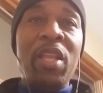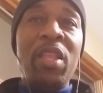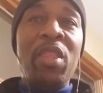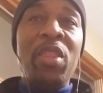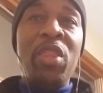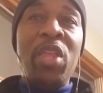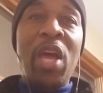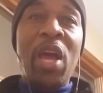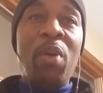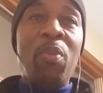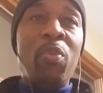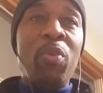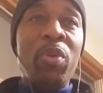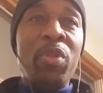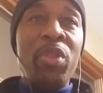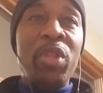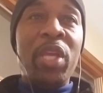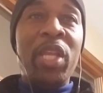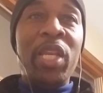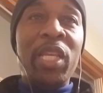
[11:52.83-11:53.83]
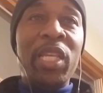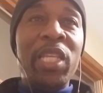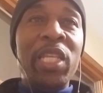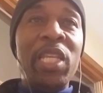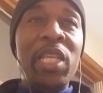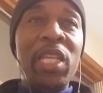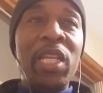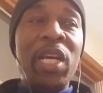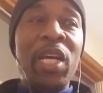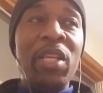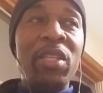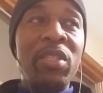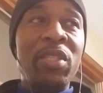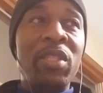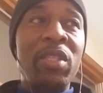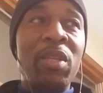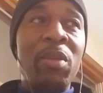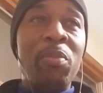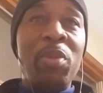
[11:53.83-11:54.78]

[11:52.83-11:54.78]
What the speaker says: that will then lead us,